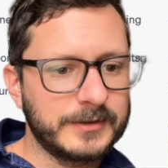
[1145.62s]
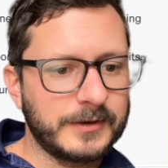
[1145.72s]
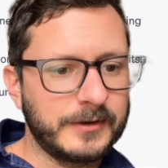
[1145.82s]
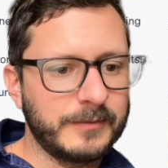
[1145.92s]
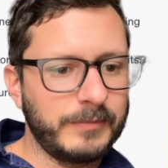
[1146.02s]

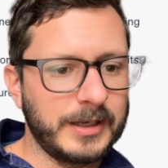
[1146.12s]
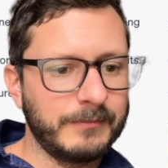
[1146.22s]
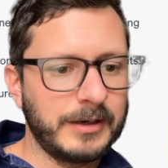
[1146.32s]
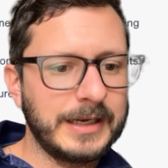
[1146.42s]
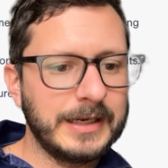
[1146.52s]
starter,
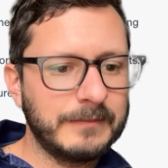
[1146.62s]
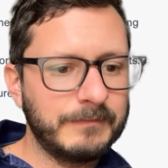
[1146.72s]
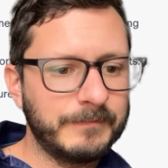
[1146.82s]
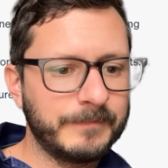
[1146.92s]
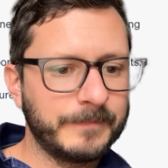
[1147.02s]
blam
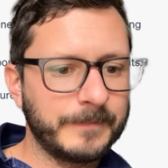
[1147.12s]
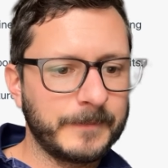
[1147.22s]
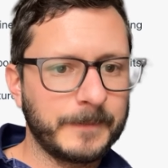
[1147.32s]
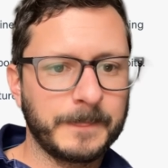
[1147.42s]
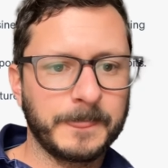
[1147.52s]
blam.
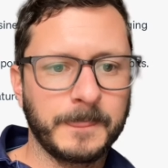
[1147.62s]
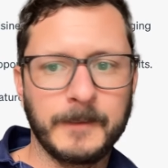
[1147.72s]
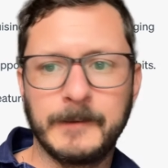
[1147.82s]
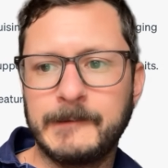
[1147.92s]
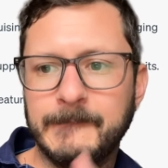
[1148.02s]

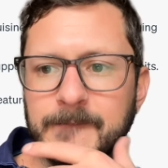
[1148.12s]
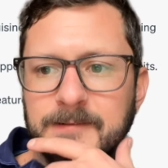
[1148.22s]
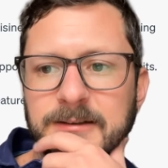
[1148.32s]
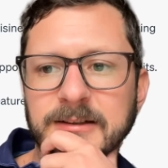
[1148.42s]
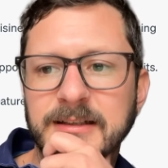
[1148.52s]

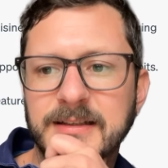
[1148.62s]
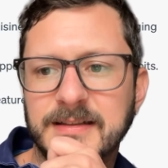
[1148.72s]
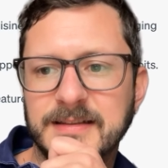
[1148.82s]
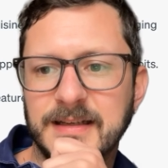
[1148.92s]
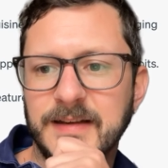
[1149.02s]
Let's go ahead and
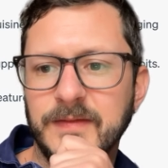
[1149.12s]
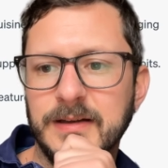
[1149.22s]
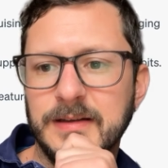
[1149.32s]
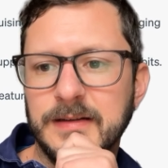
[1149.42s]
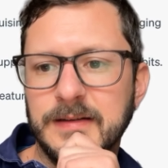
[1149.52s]
save
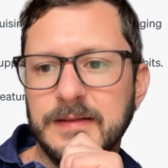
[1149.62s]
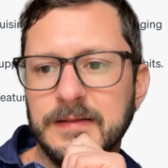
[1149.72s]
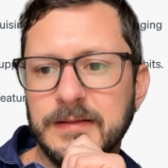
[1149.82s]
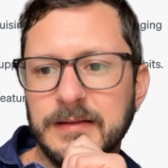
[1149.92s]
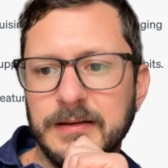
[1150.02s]
it.
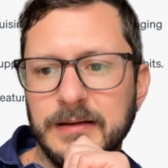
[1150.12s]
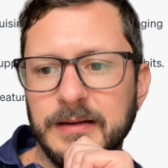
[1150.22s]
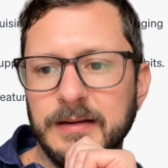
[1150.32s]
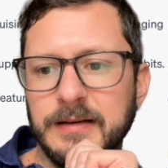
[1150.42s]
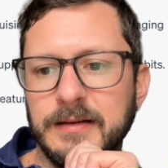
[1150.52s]

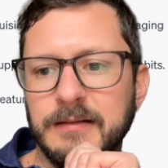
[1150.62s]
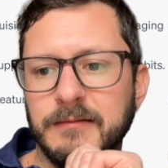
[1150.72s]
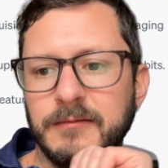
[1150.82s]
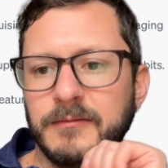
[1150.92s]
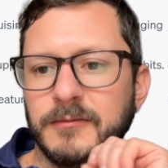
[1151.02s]

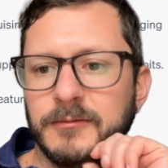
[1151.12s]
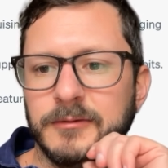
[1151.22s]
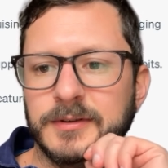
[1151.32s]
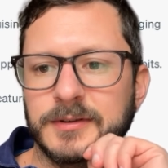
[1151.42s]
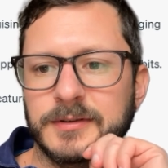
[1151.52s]
And
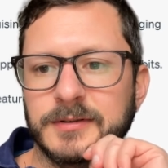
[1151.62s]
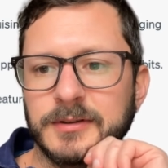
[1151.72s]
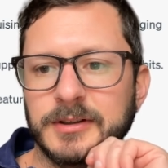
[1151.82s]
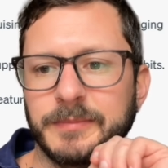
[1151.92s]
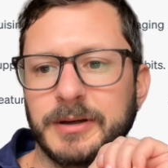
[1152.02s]

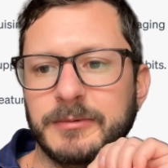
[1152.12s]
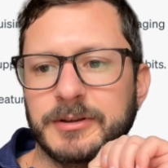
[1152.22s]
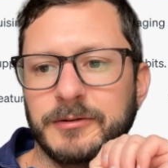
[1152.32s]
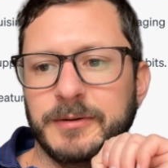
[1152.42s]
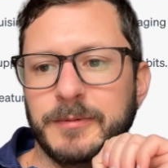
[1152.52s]
you can
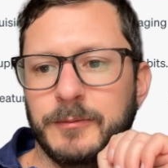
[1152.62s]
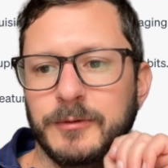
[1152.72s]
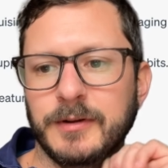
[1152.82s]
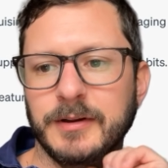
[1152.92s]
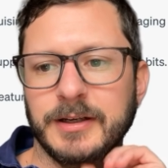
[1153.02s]
publish only
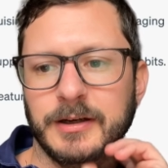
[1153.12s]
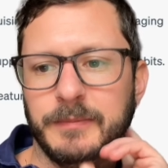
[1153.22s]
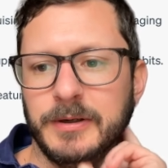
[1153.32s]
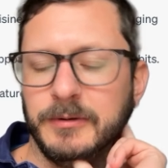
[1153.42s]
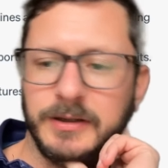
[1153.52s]
people with the link are
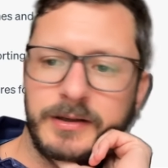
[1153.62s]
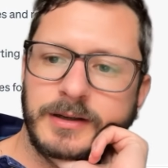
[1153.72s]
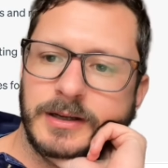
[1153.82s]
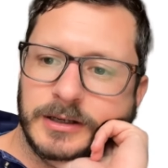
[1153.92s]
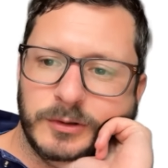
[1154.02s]
public.
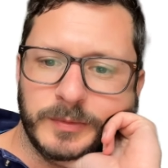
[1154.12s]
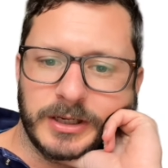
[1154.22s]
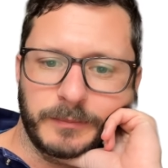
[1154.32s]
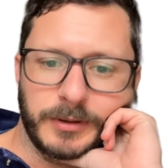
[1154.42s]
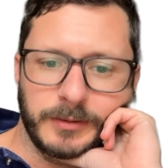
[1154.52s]
We'll
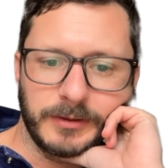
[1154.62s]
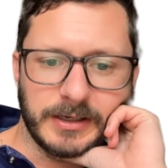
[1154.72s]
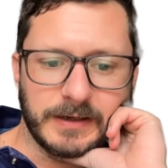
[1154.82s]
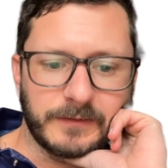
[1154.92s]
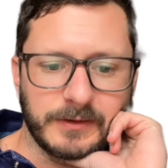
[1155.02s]
make it
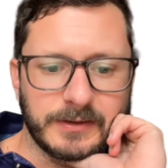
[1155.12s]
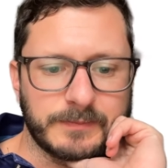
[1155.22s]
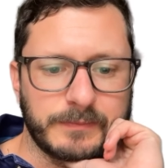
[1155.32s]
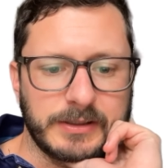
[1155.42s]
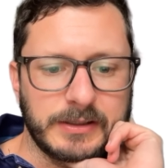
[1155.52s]
public after
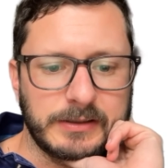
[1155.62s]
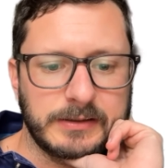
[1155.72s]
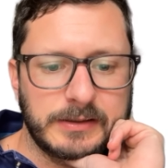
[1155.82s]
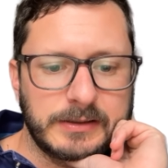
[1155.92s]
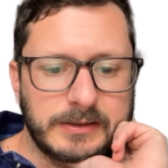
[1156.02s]
this, but
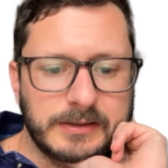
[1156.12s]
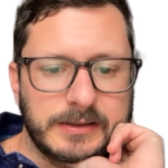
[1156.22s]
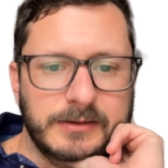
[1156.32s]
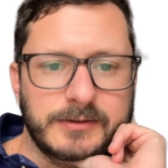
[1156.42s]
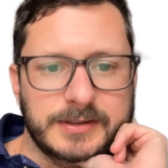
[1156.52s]

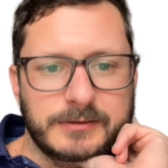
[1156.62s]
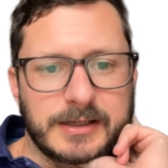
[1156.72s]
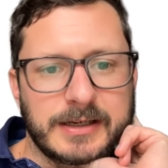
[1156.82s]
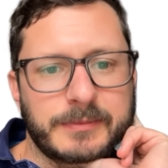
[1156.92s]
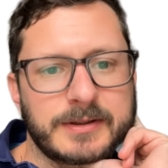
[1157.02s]
I want to see what
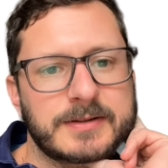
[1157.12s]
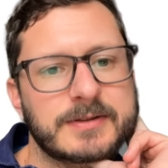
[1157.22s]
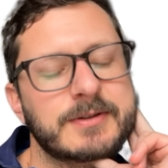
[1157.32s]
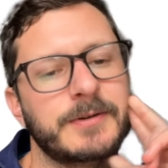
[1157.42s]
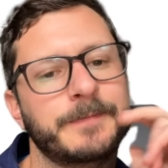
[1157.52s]

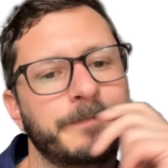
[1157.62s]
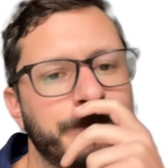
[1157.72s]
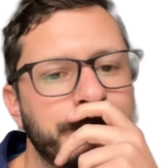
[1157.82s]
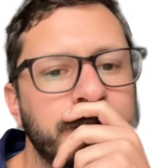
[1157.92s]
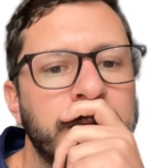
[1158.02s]
happens.
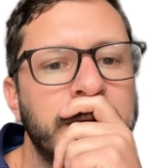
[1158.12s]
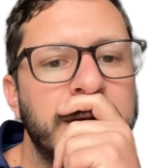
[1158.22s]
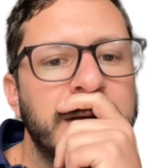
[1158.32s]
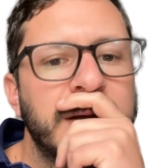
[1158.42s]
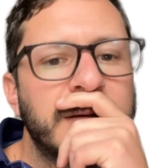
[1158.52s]

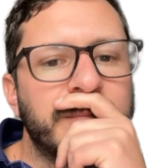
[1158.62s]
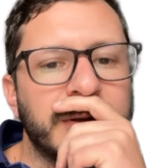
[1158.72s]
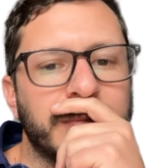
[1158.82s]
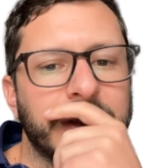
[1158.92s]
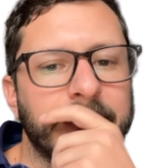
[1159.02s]

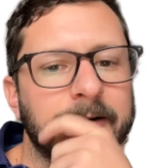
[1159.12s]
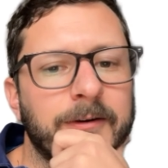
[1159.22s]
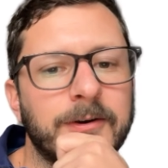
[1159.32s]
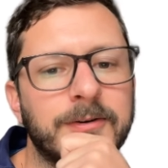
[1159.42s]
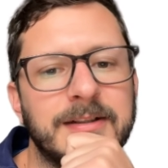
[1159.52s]
Meal planner and
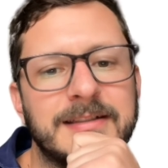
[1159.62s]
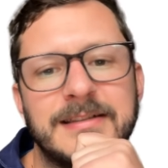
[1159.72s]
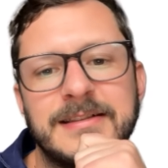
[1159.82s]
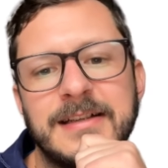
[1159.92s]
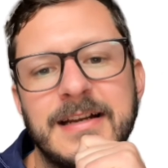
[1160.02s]
grocery
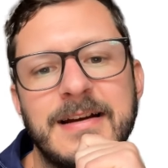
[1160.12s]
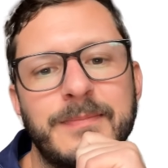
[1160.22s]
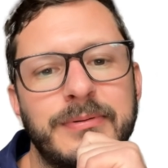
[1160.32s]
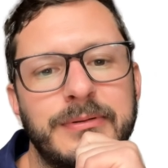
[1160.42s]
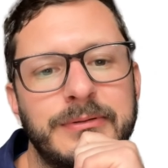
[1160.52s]
assistant
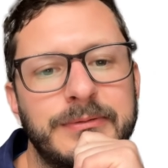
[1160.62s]
app.